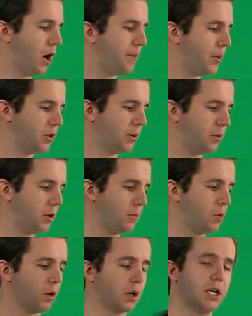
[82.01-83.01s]
up on the ball
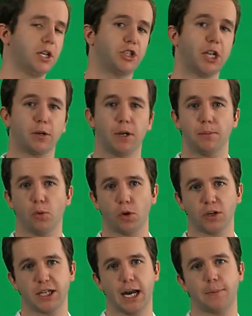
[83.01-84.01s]
more, generate
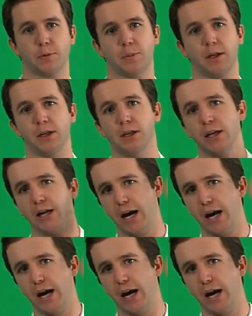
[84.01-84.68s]
more topspin,